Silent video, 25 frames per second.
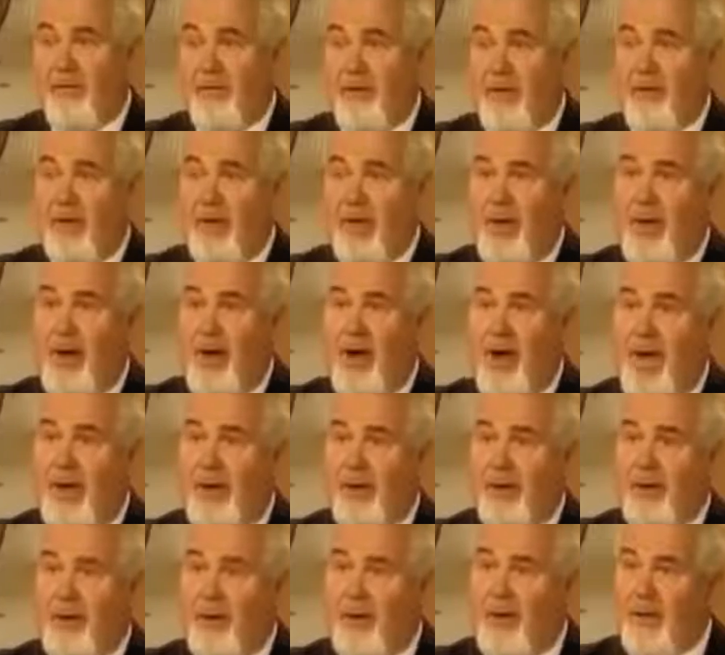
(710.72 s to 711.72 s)
of very
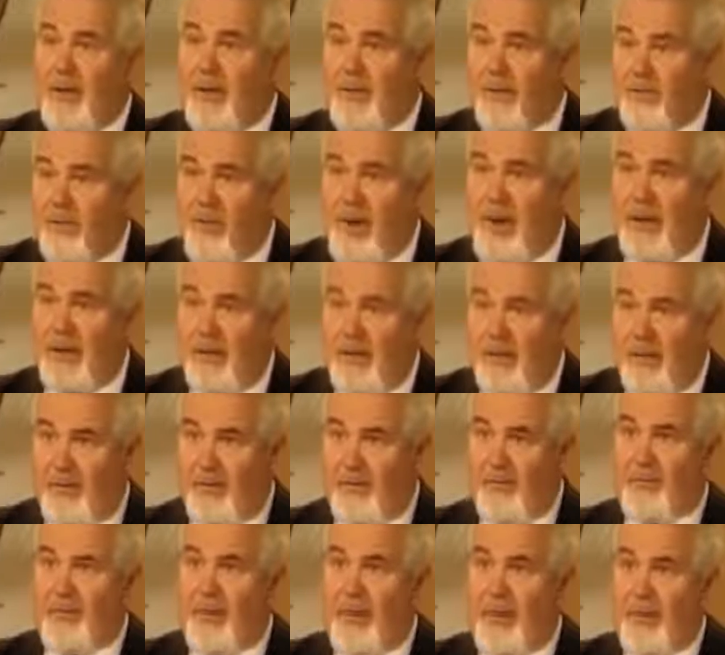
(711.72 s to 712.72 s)
hot, red and
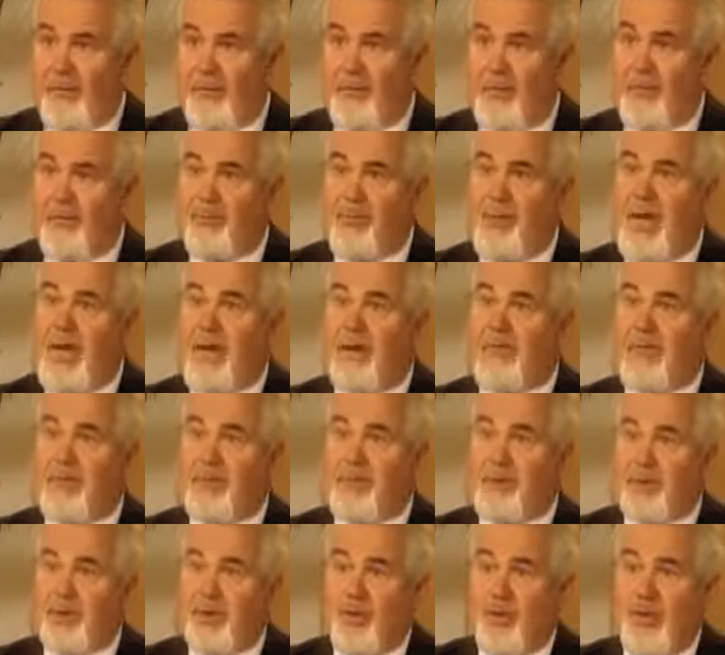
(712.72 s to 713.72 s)
inflamed and
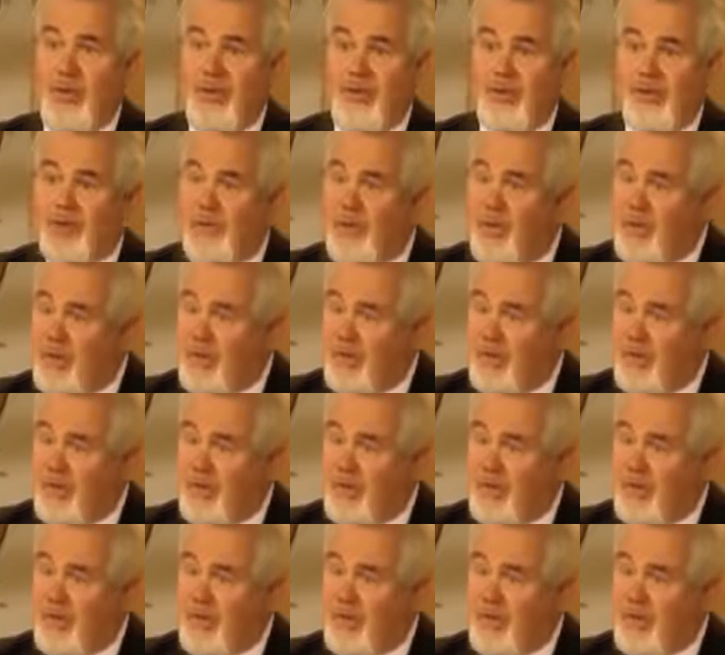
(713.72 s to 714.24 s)
painful joints